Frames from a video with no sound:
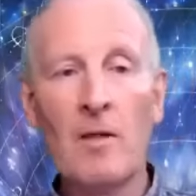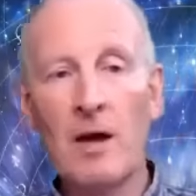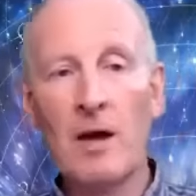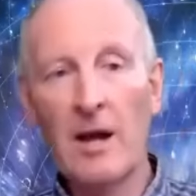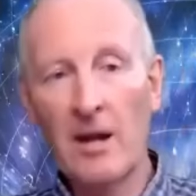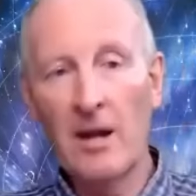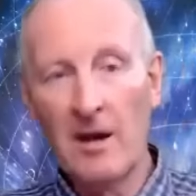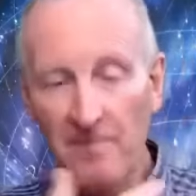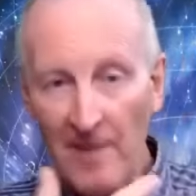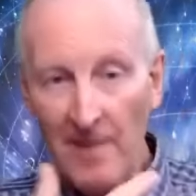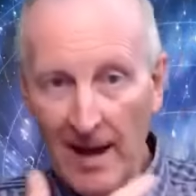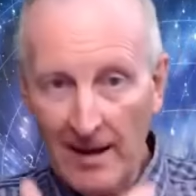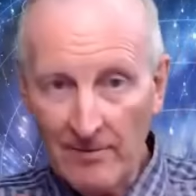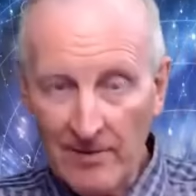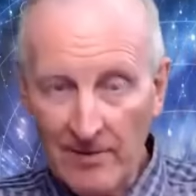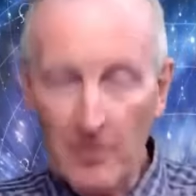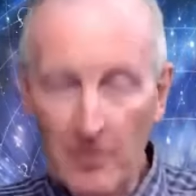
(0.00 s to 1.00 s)
And I
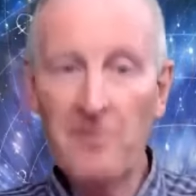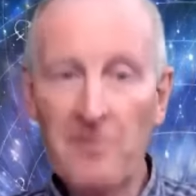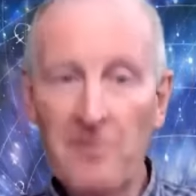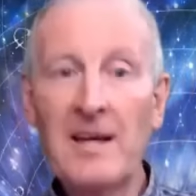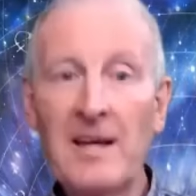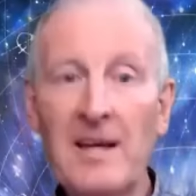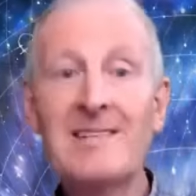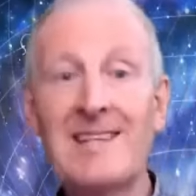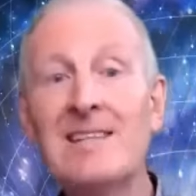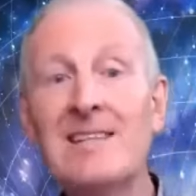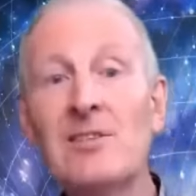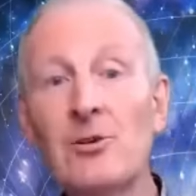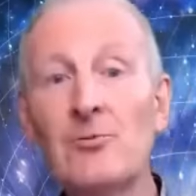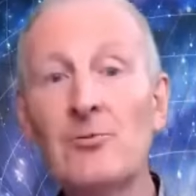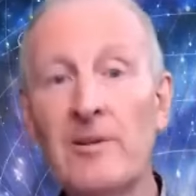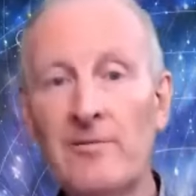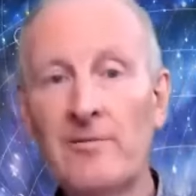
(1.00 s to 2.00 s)
found there were things in
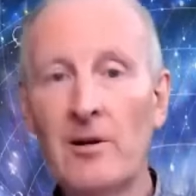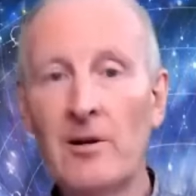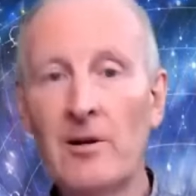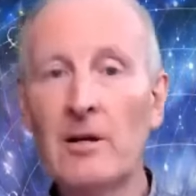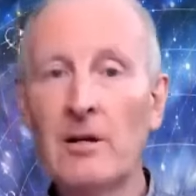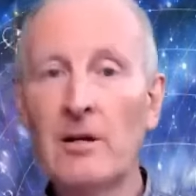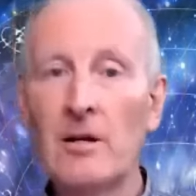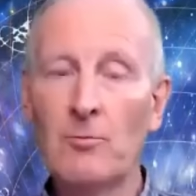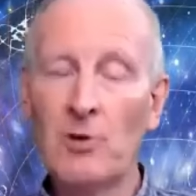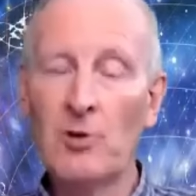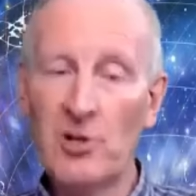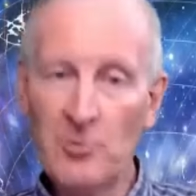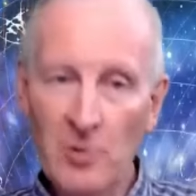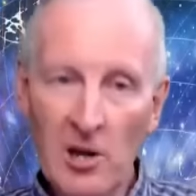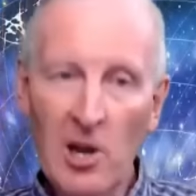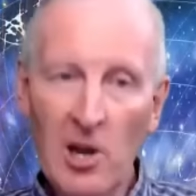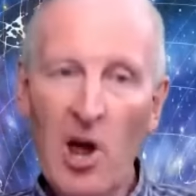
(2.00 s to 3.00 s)
the river
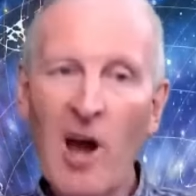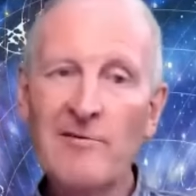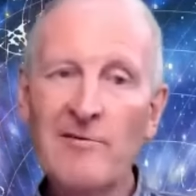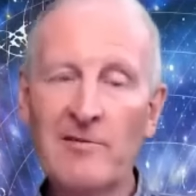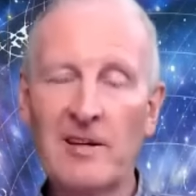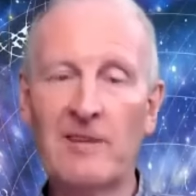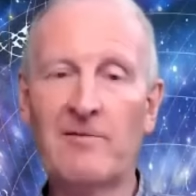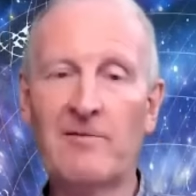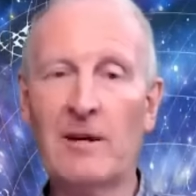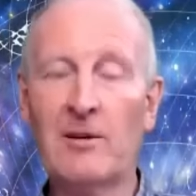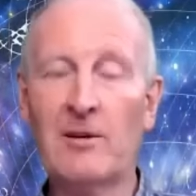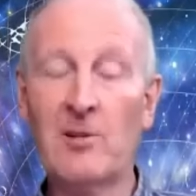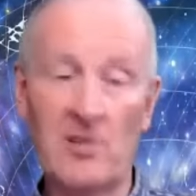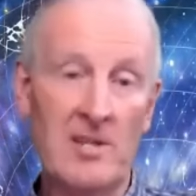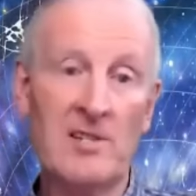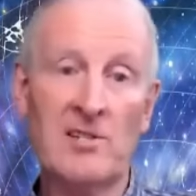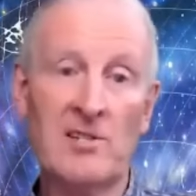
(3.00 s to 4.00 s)
which were life giving
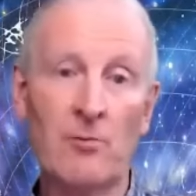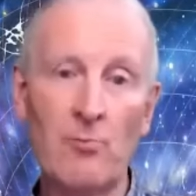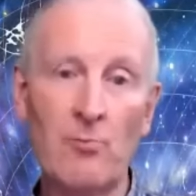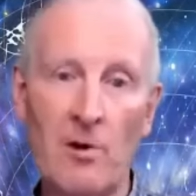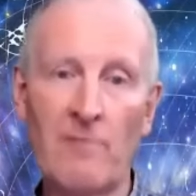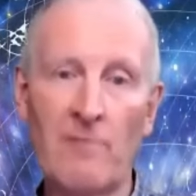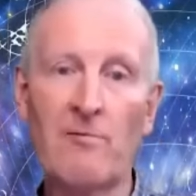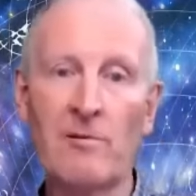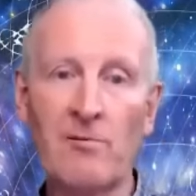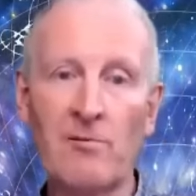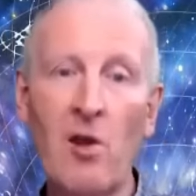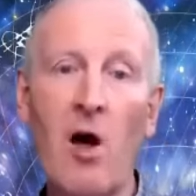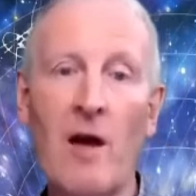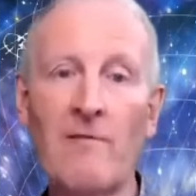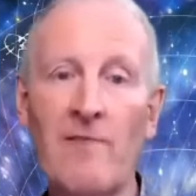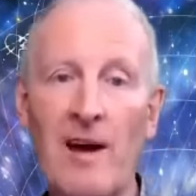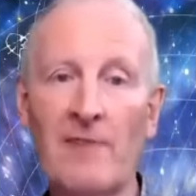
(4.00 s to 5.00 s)
because it's the river of
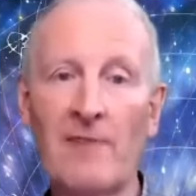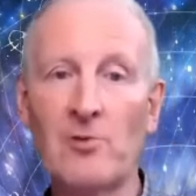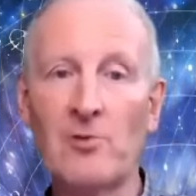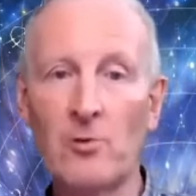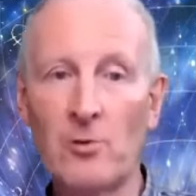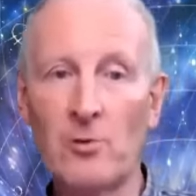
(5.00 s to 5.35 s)
life after